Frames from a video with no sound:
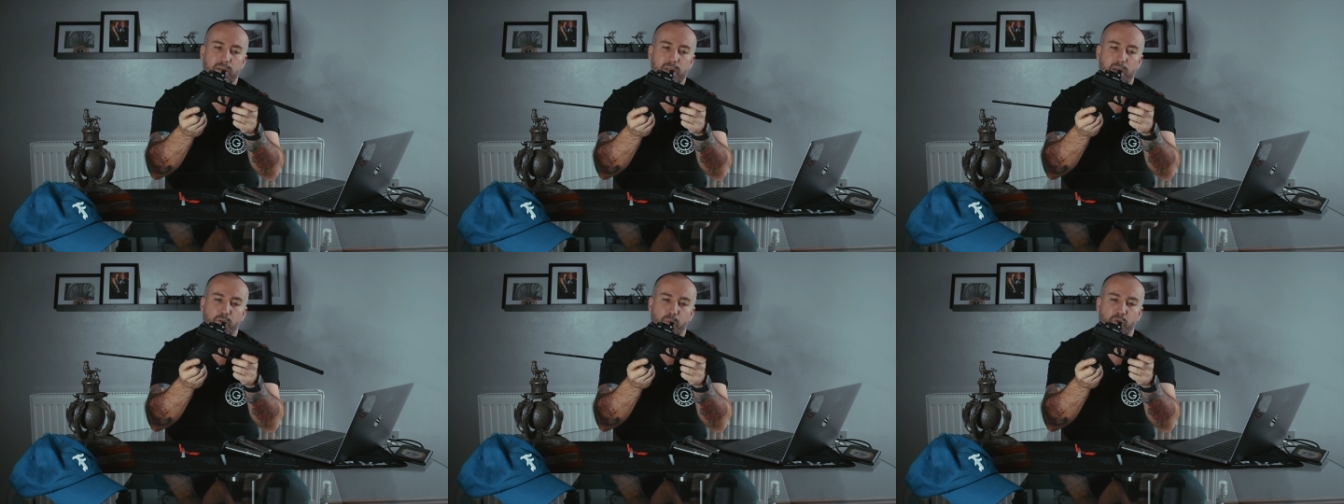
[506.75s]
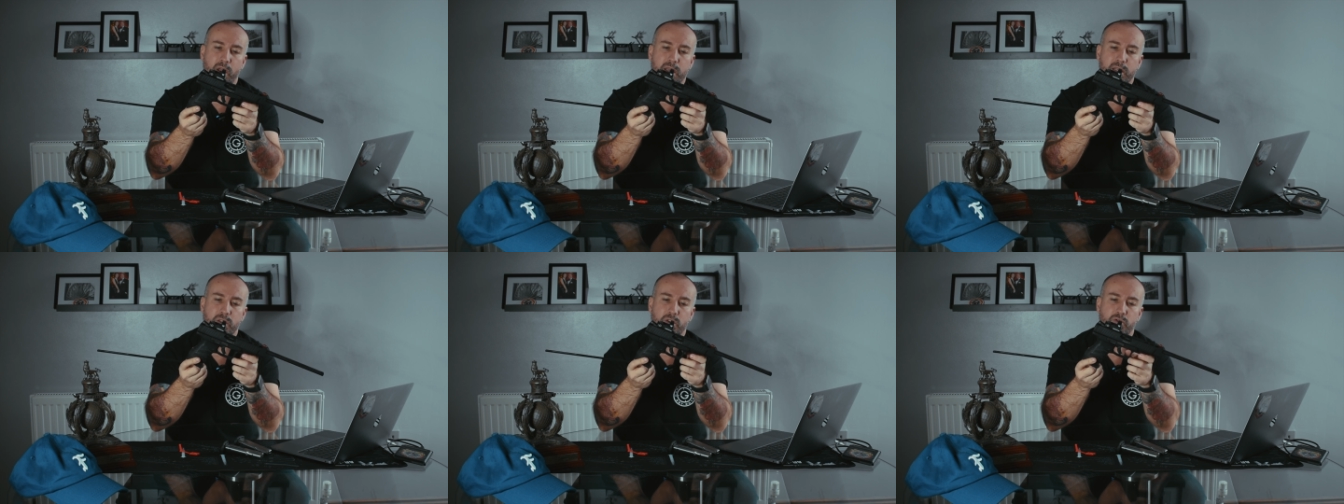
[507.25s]

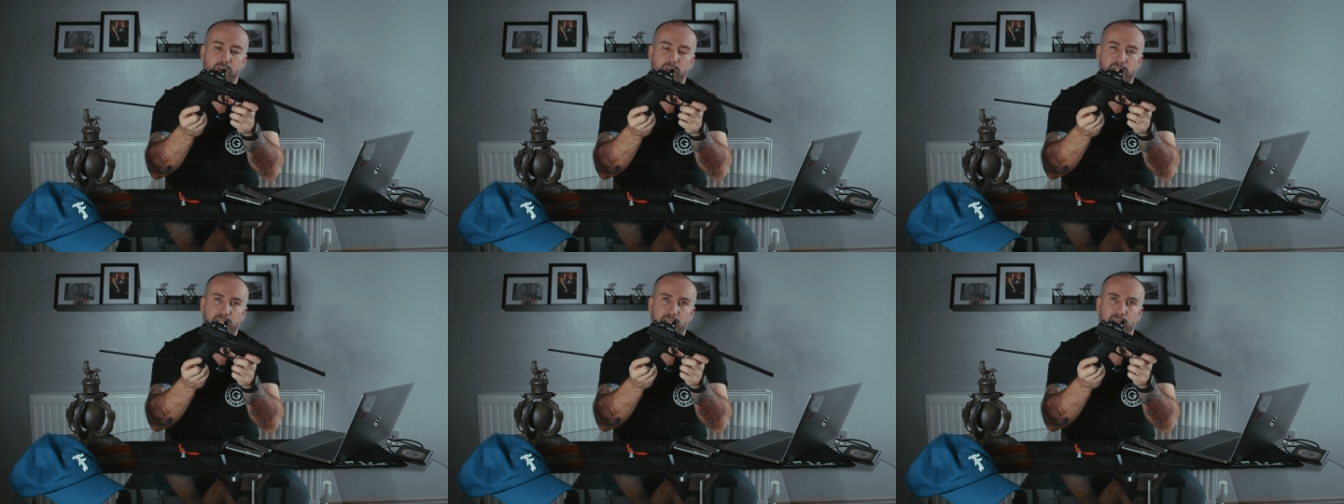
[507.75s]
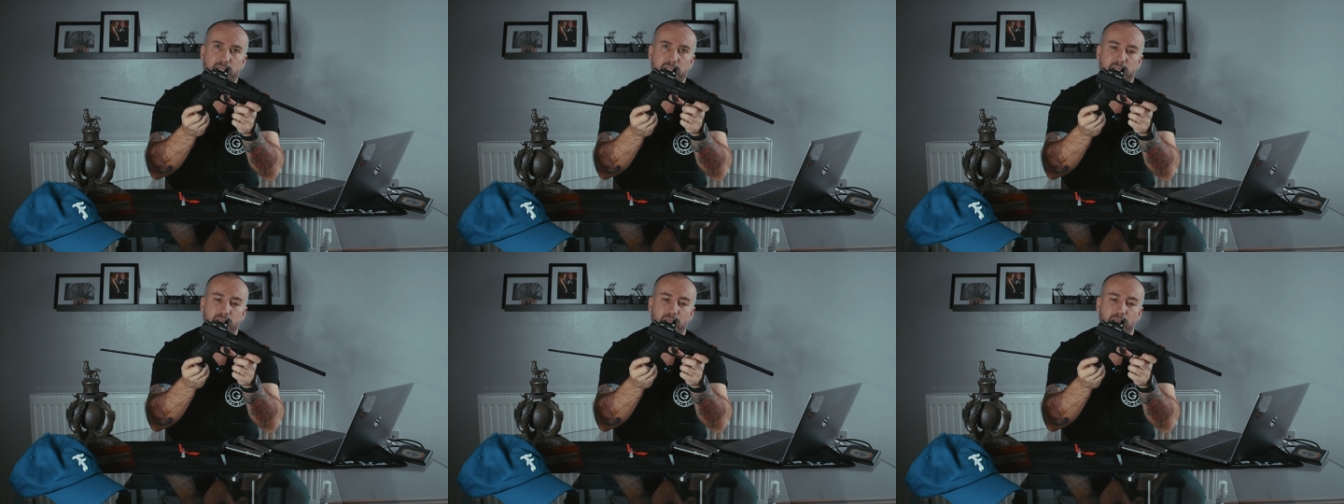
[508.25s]
uprated triggers in this,
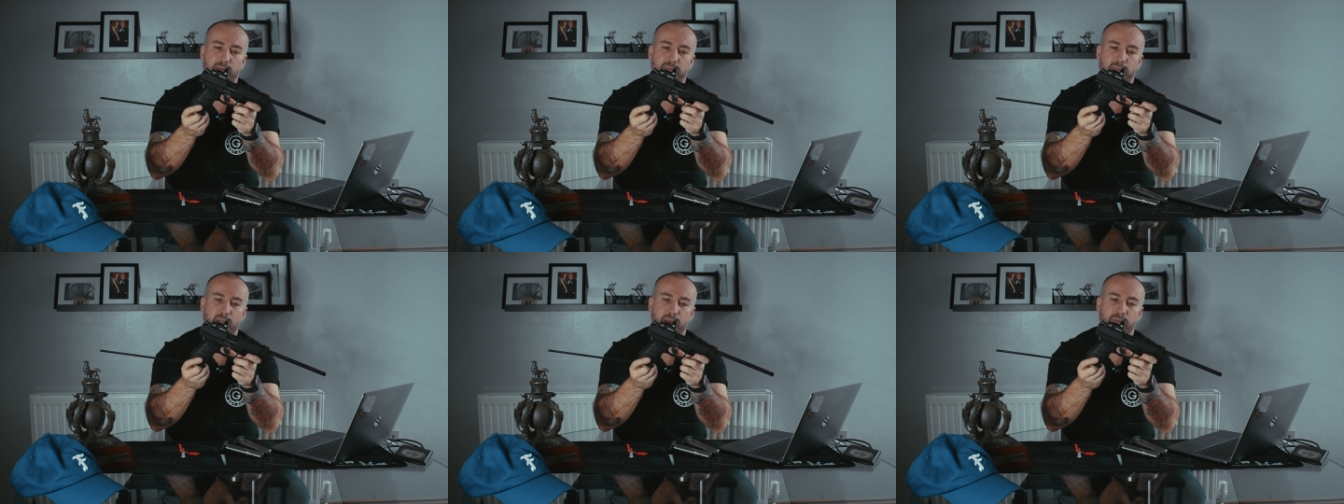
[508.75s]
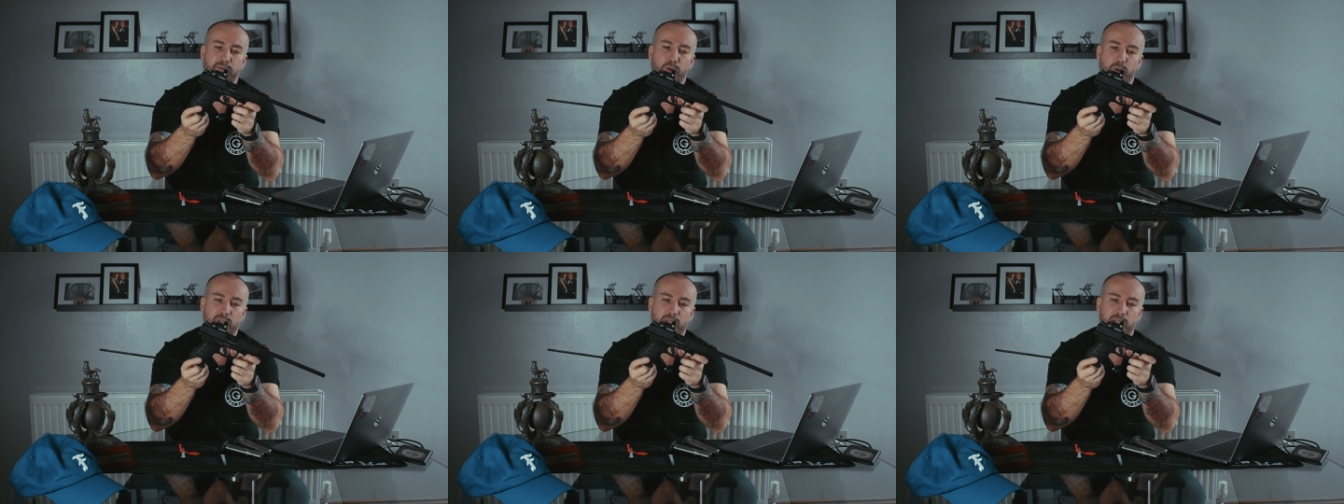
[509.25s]
and they
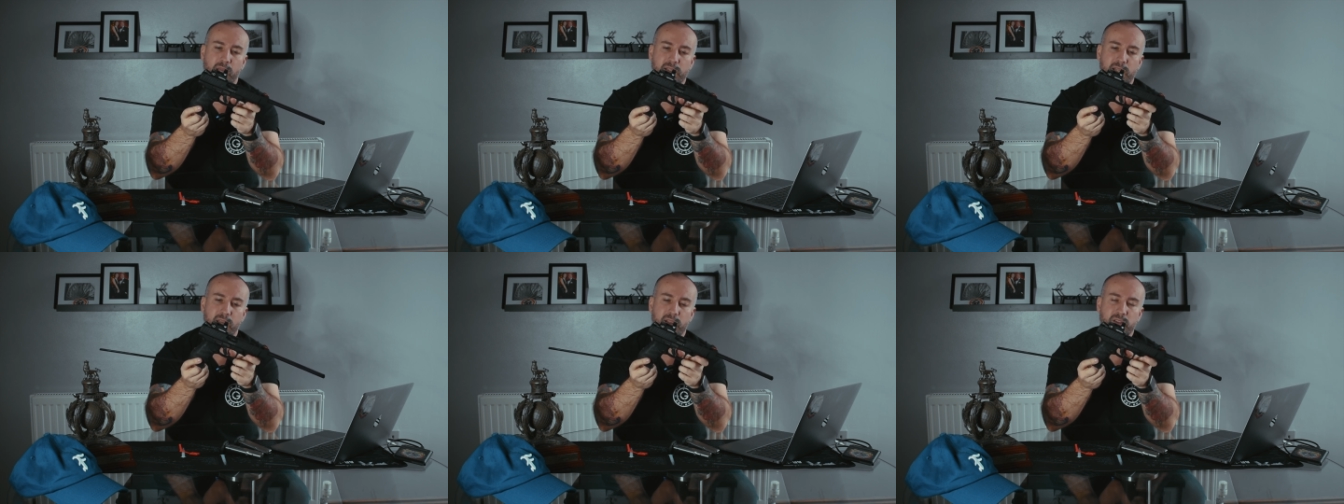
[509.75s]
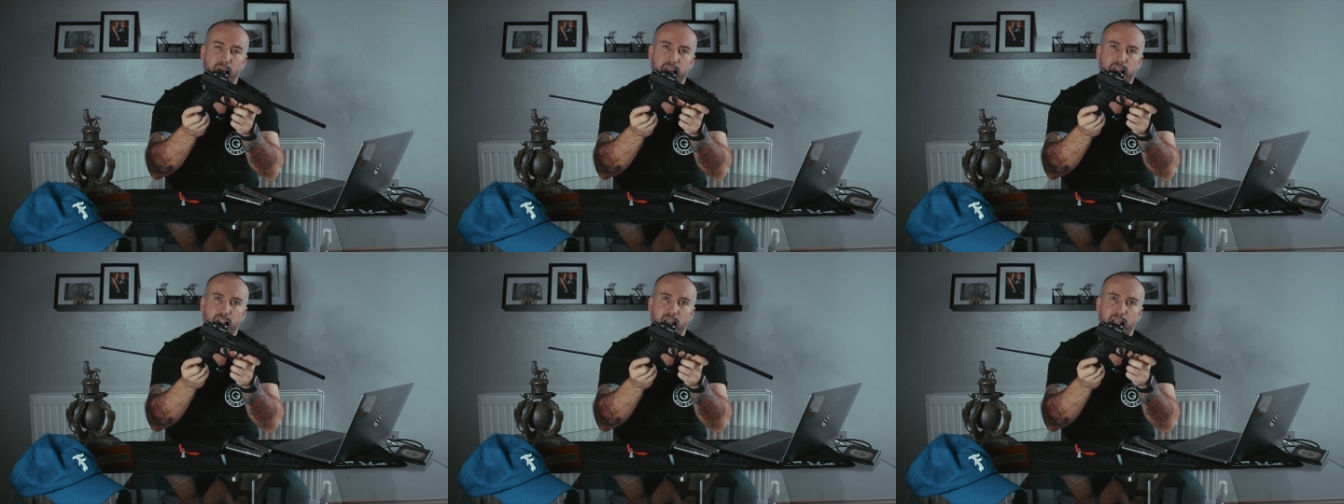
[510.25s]
unfortunately they say it's not
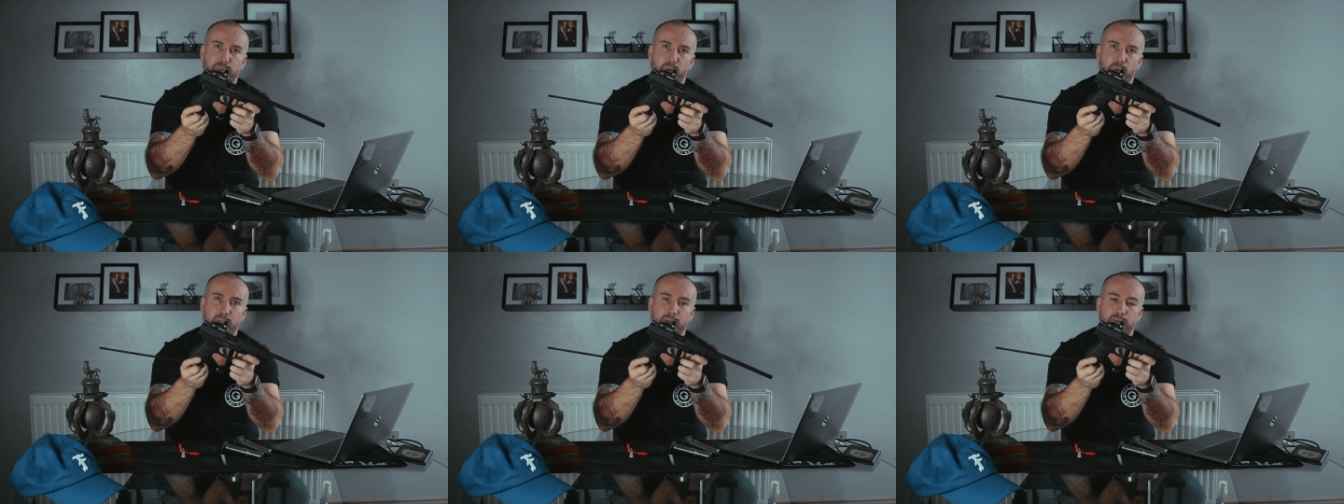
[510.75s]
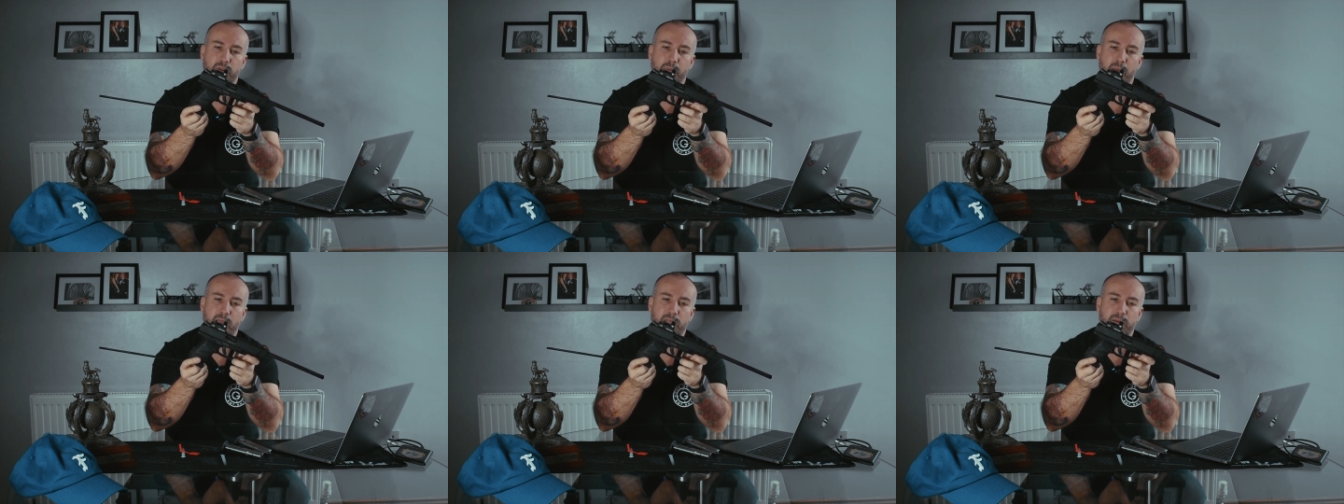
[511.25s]
interchangeable with the
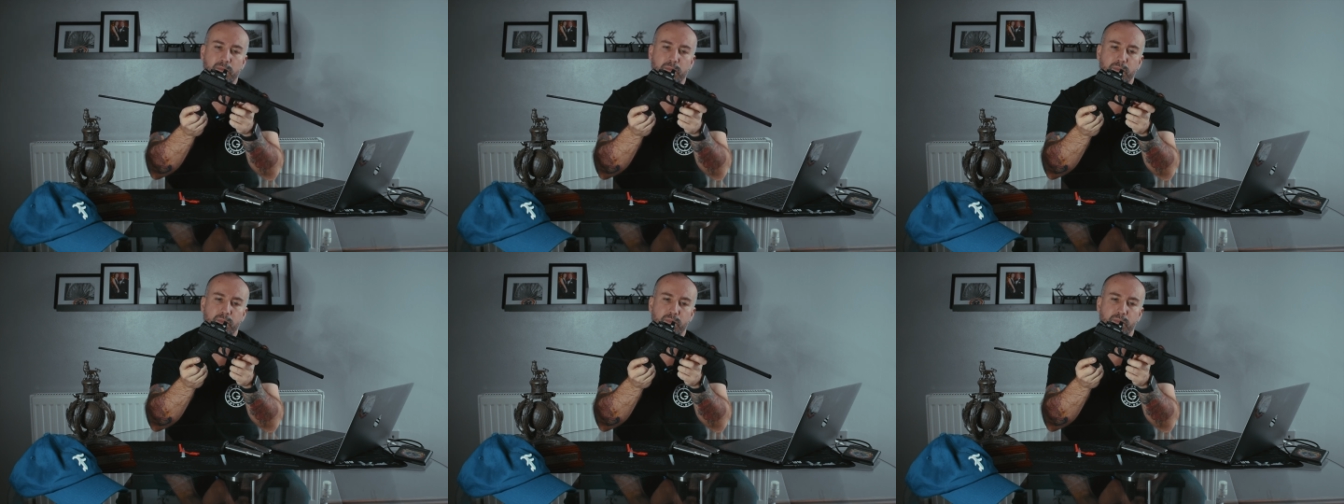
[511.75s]
main